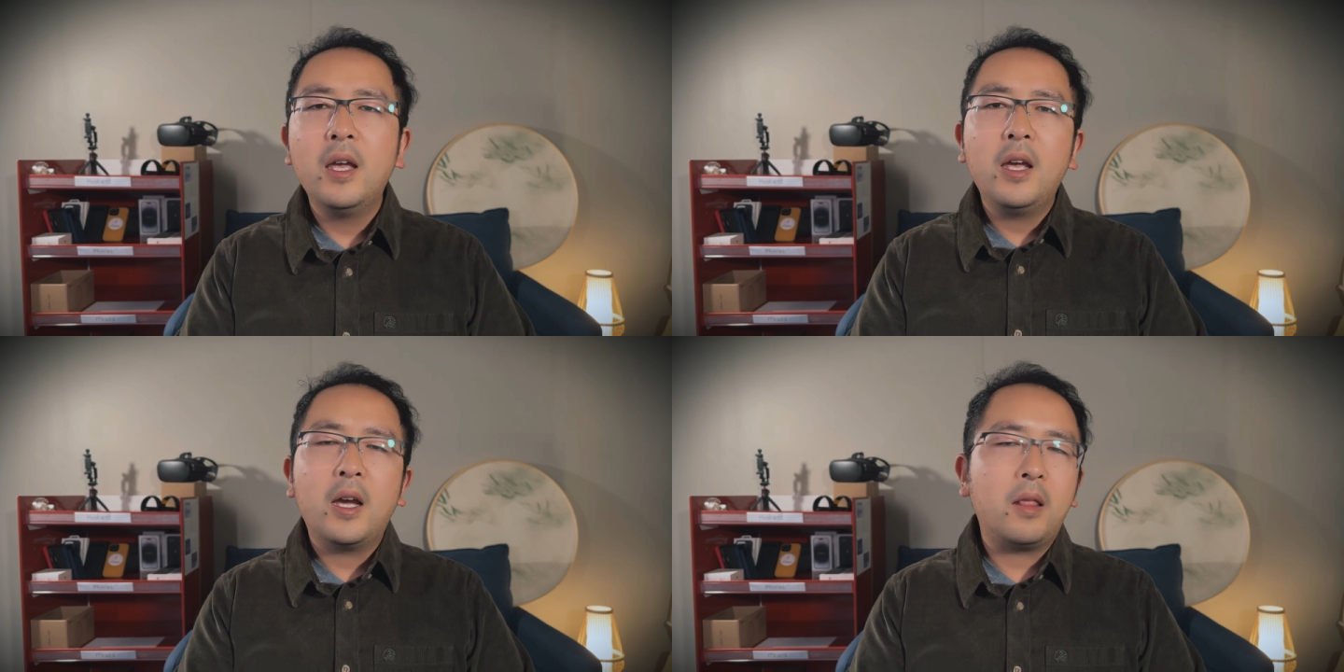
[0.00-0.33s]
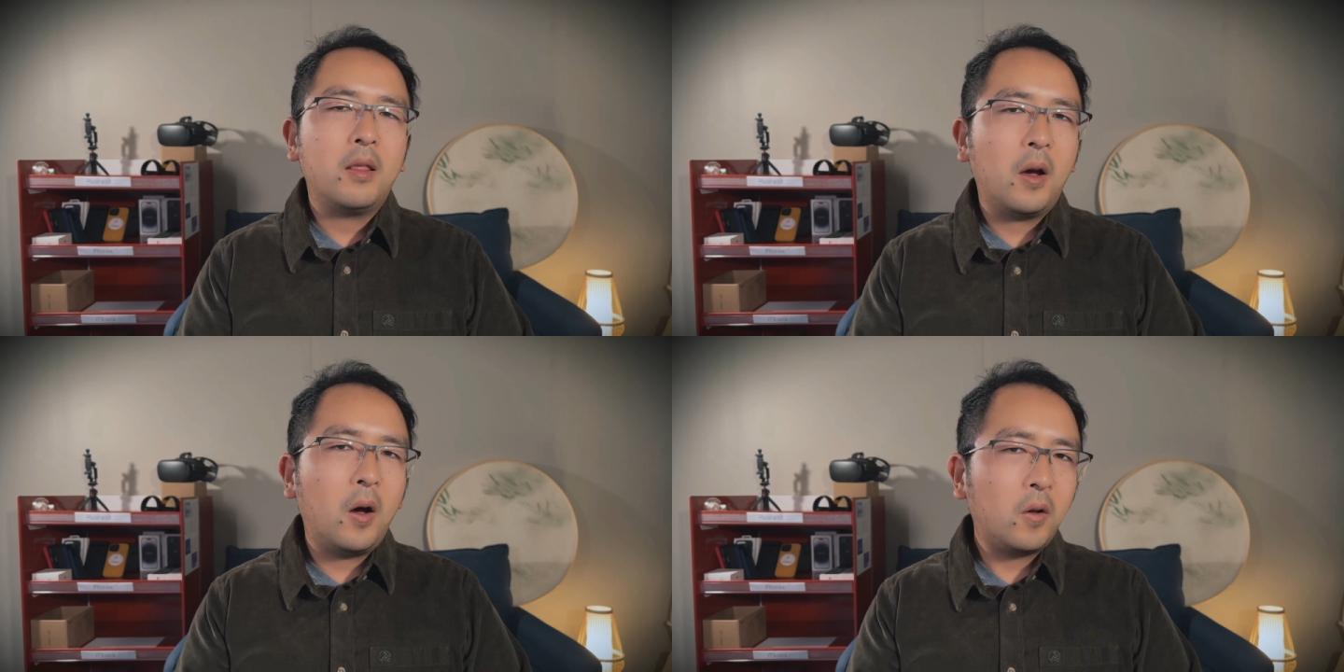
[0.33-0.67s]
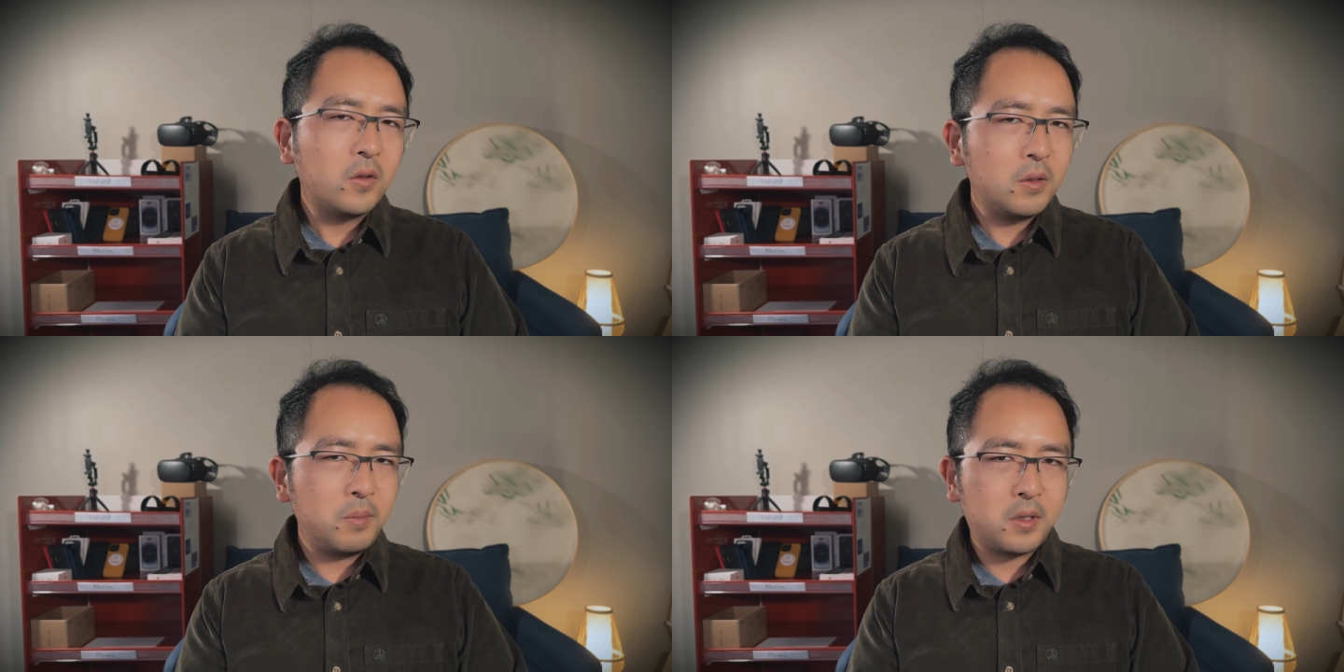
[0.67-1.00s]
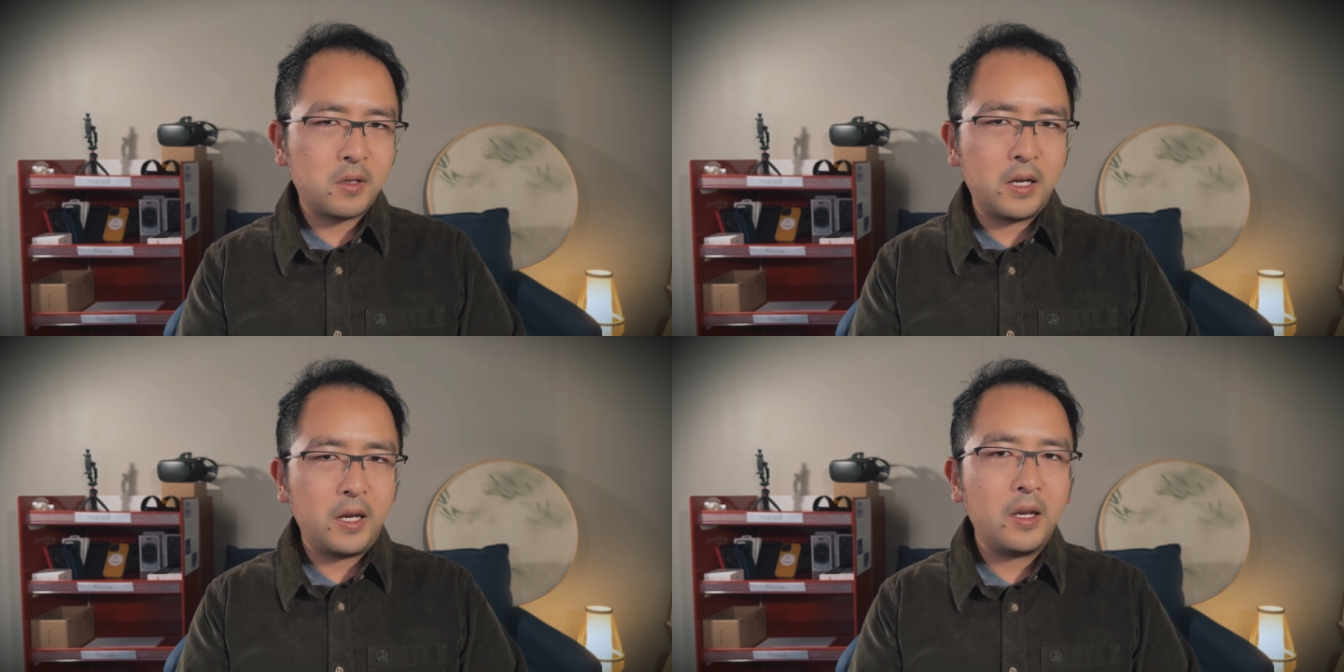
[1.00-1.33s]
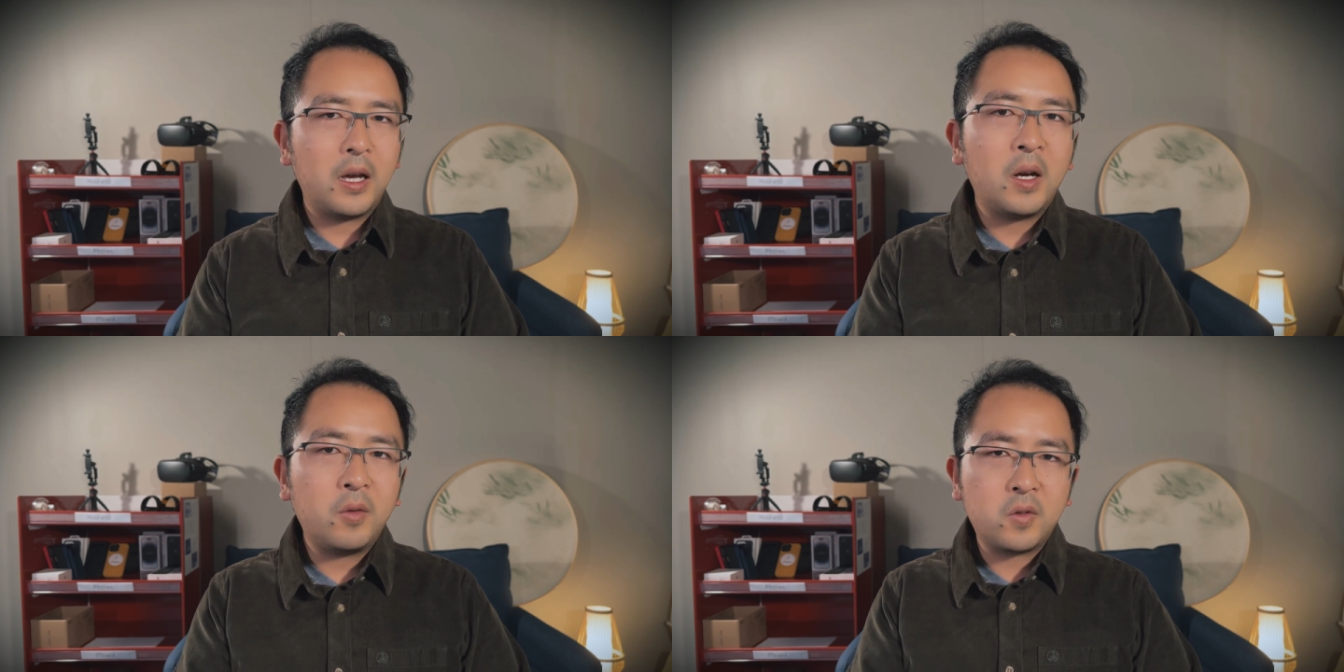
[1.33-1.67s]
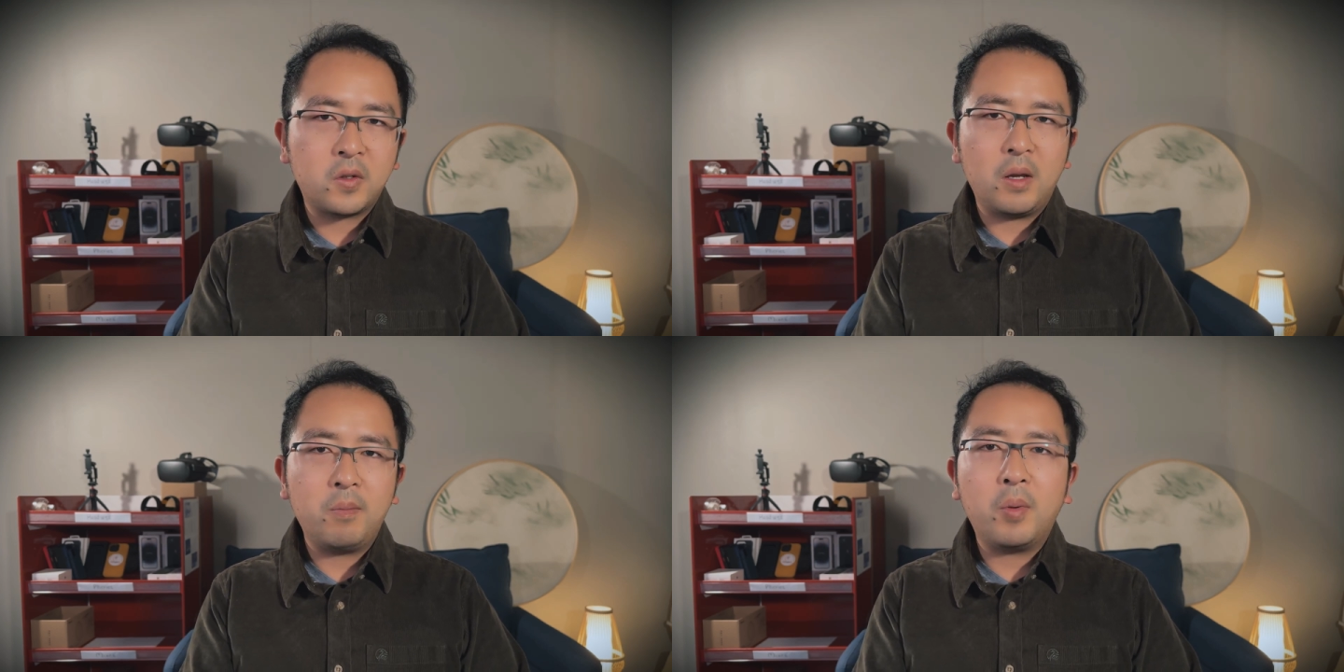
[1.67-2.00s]
And ultimately, I would
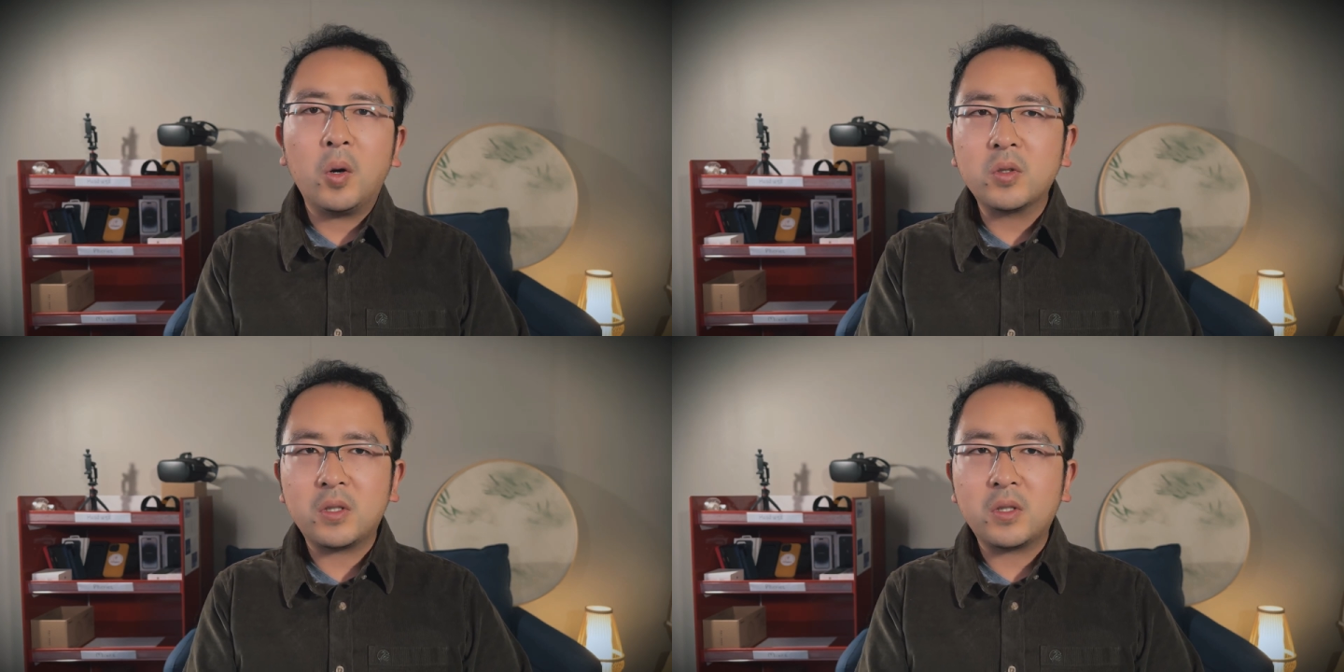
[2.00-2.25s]
say both